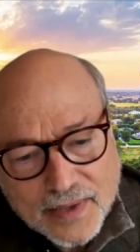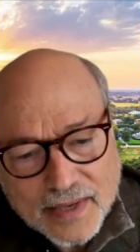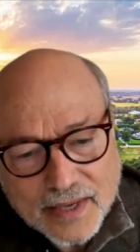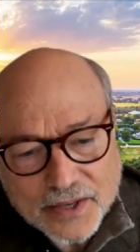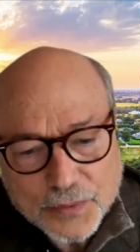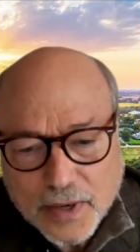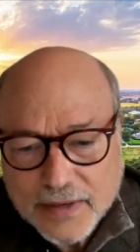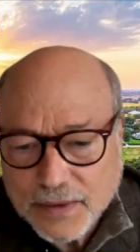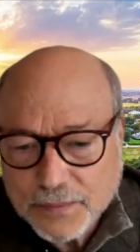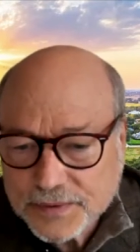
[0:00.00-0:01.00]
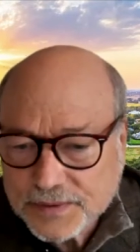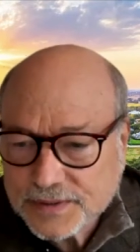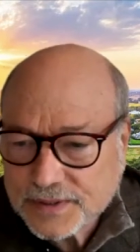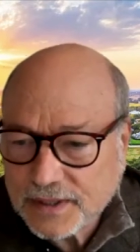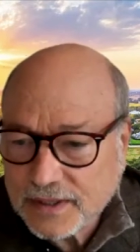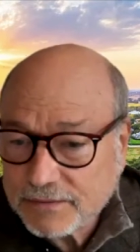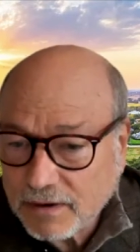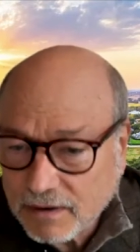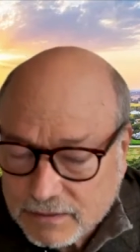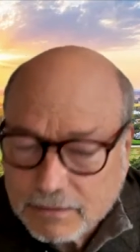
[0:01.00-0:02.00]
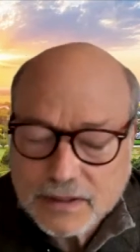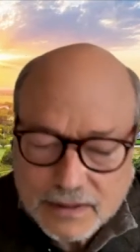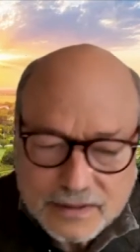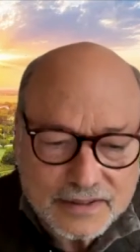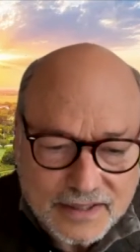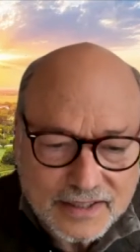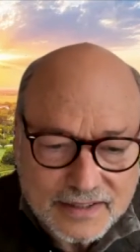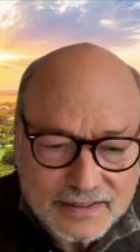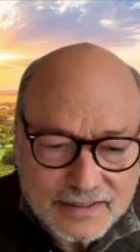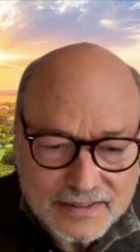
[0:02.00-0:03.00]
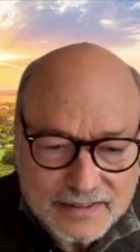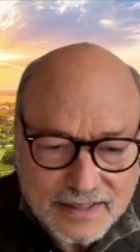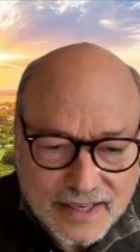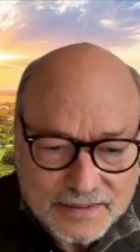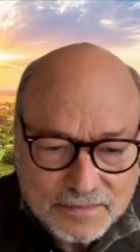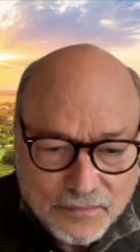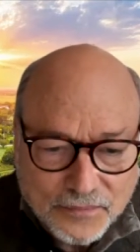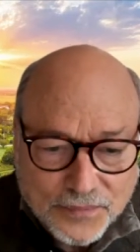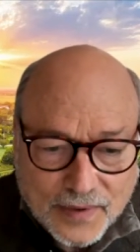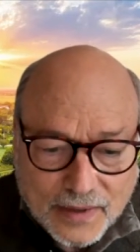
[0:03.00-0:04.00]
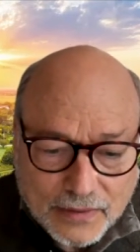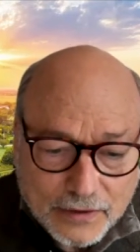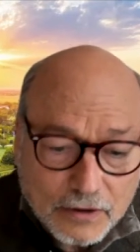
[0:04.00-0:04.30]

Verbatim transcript: in a way that was kind of unrealistic in the sense that they're